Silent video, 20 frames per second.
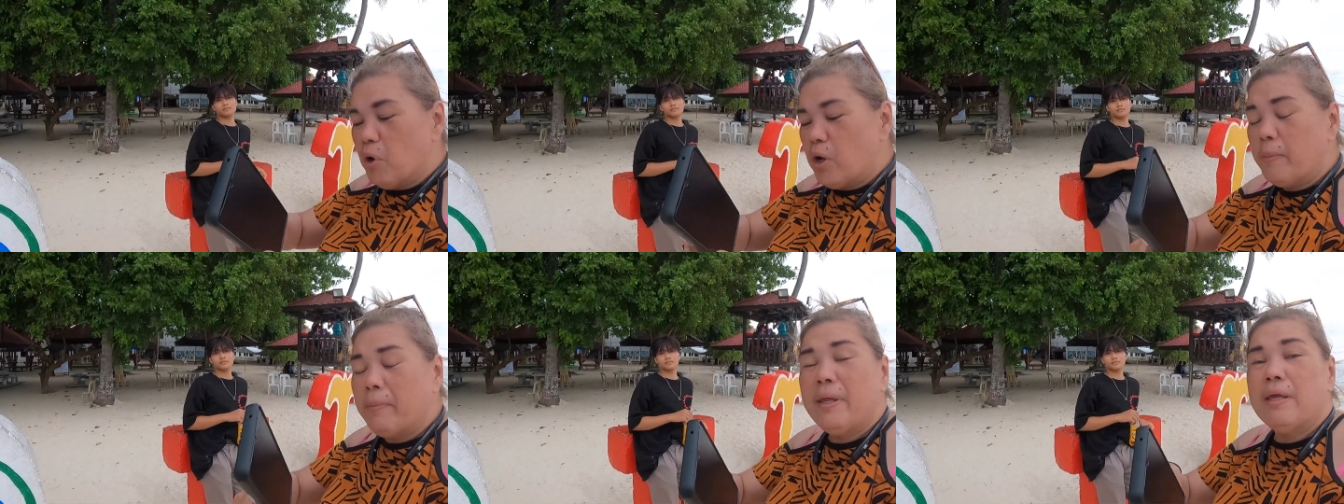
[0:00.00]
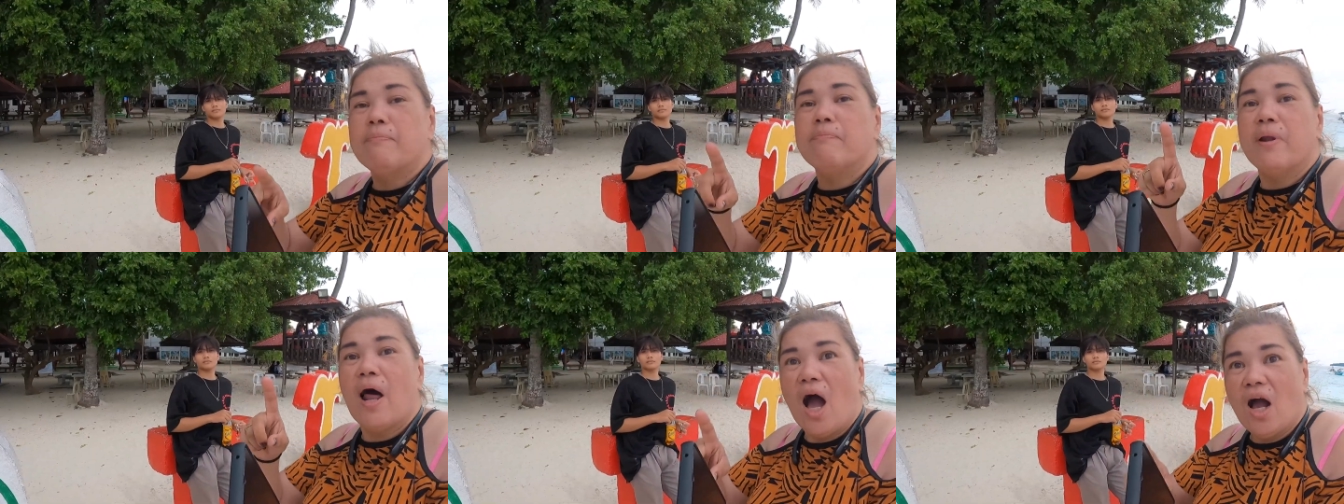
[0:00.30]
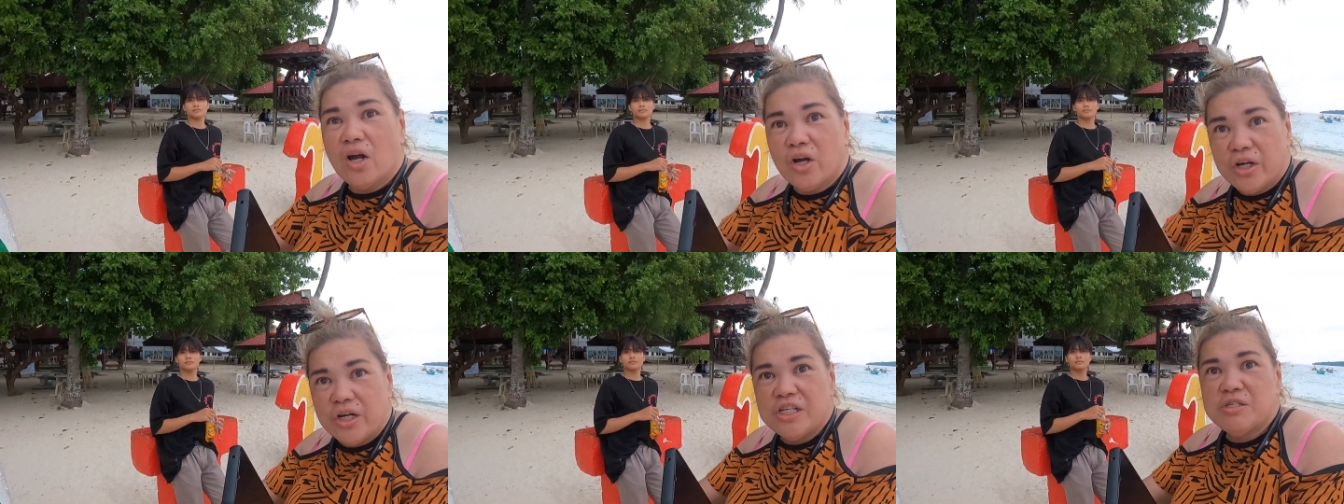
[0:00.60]
many
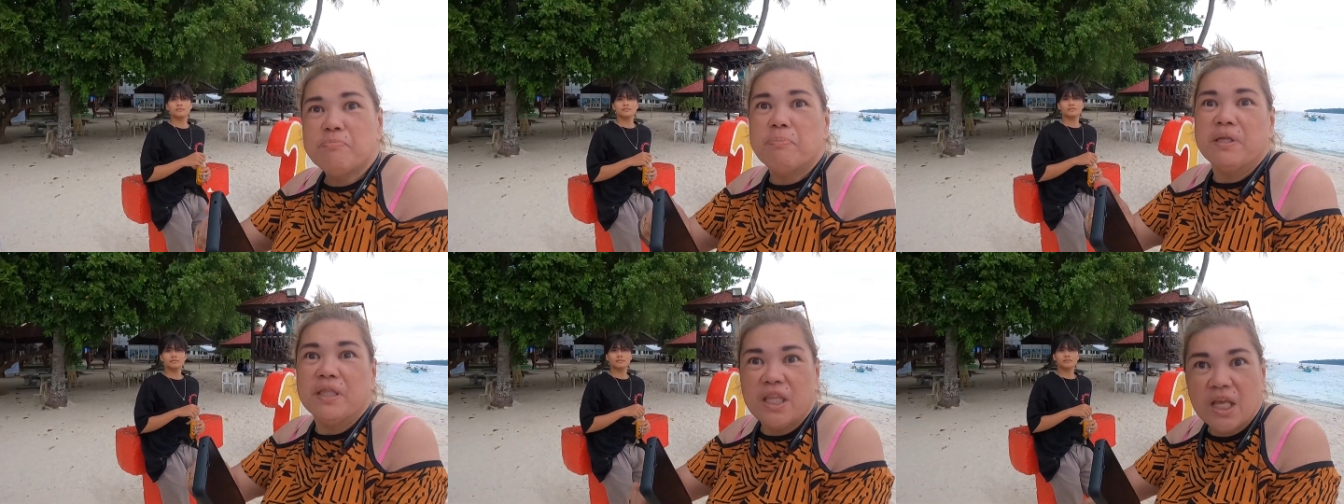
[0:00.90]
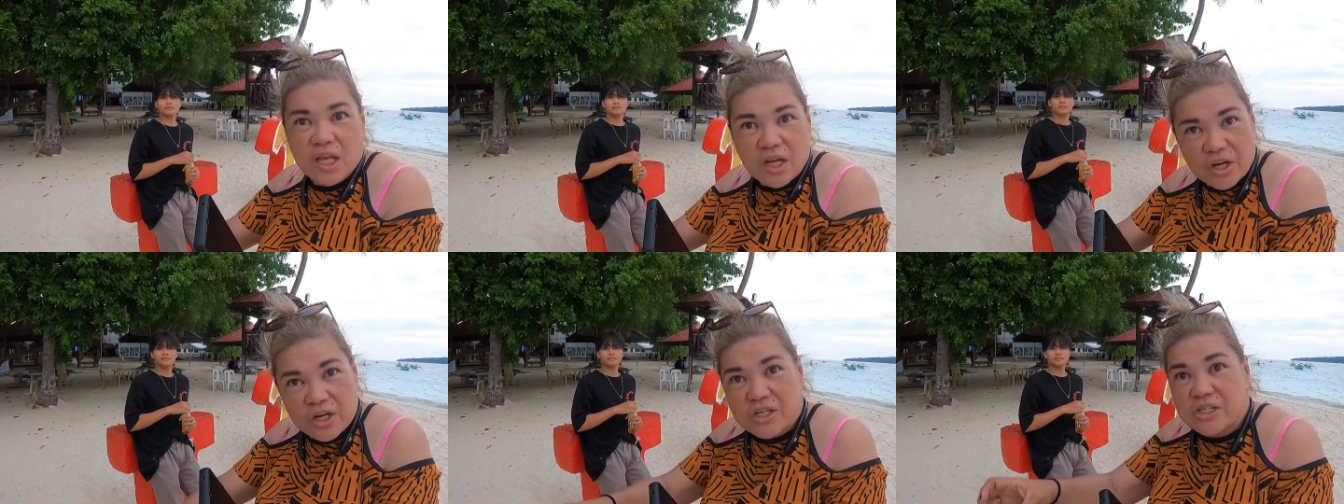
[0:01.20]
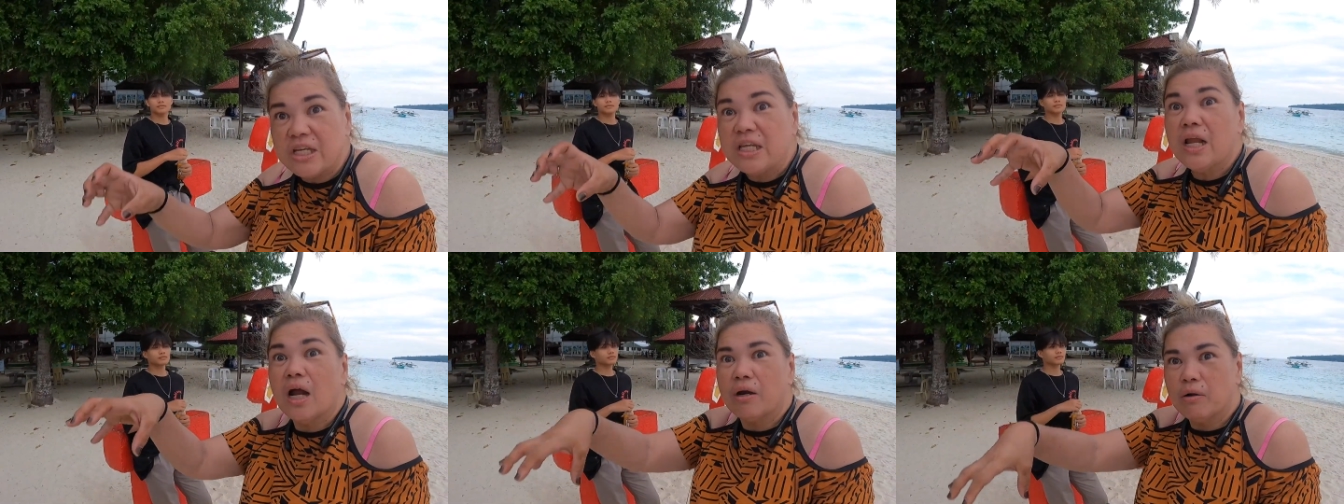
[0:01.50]
bloggers, critiquers
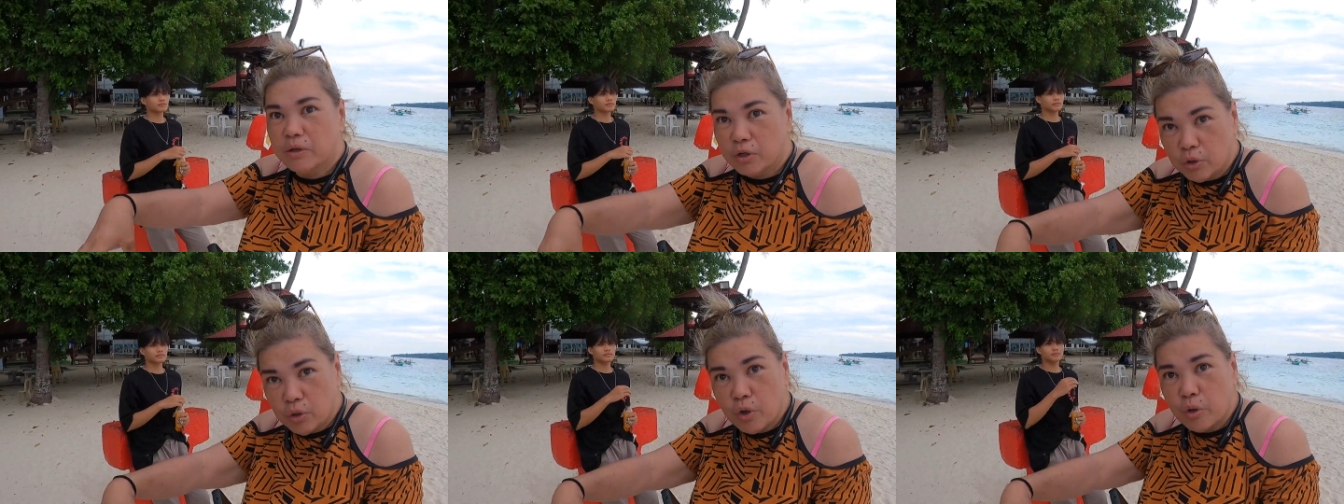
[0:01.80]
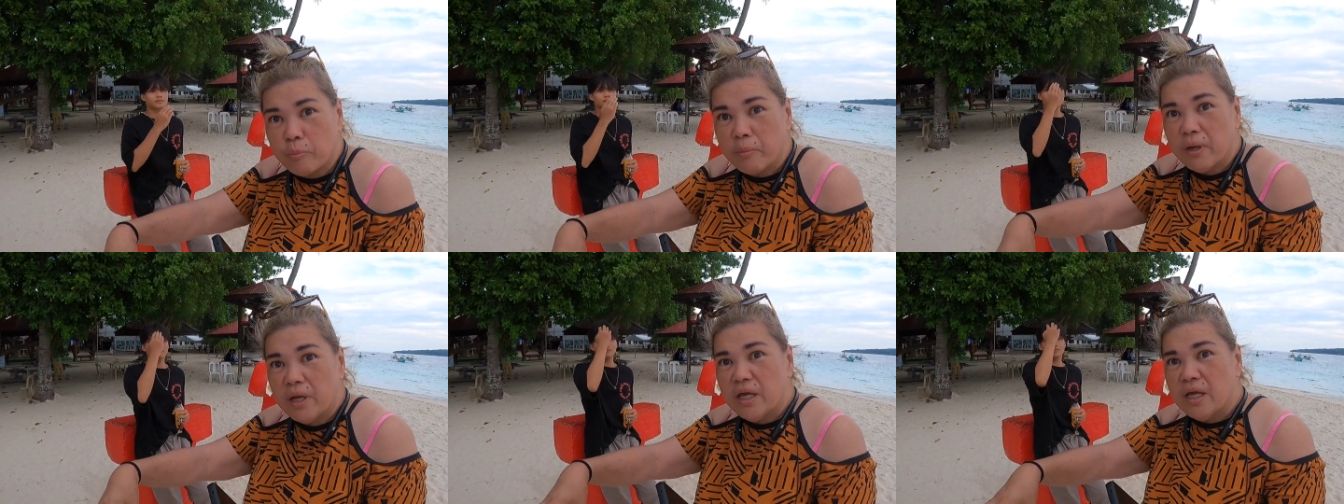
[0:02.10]
in our group.